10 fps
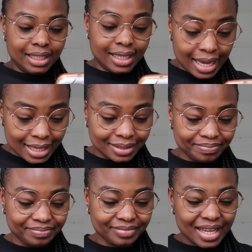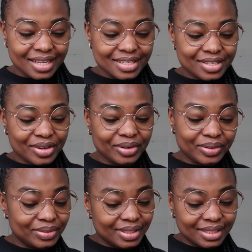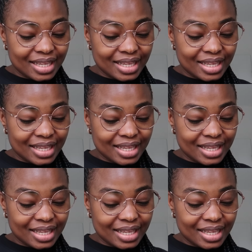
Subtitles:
Yeah. So